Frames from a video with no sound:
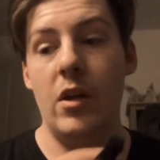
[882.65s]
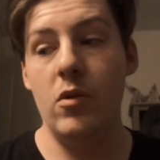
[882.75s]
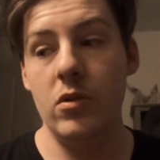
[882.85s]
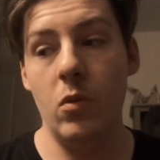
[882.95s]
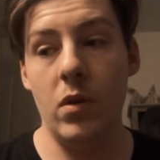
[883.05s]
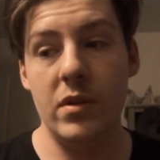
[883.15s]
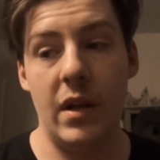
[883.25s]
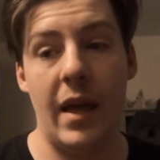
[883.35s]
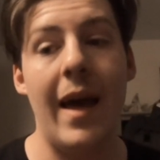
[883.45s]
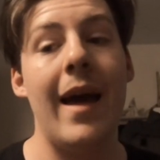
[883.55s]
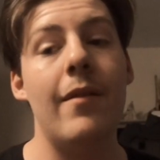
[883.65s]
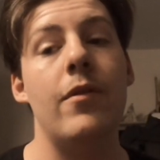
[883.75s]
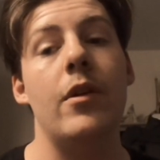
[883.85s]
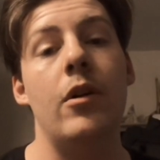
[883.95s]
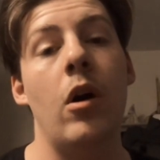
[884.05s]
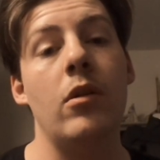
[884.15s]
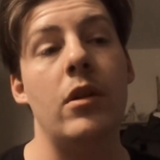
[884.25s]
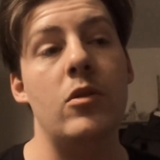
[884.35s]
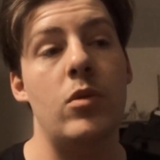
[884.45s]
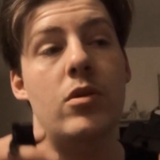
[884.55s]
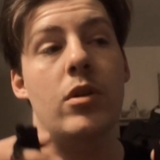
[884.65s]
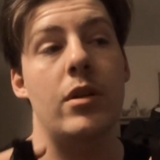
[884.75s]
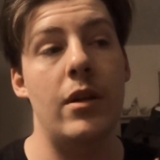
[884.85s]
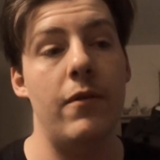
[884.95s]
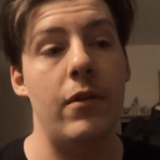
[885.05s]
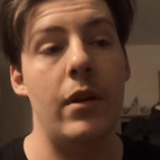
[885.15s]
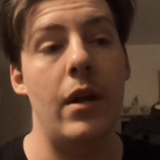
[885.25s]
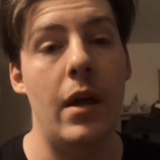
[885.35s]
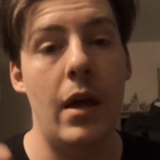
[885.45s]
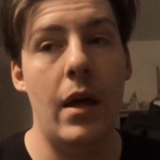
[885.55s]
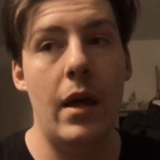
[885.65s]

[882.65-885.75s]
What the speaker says: I used the ones that I had for the gauntlets, which are different.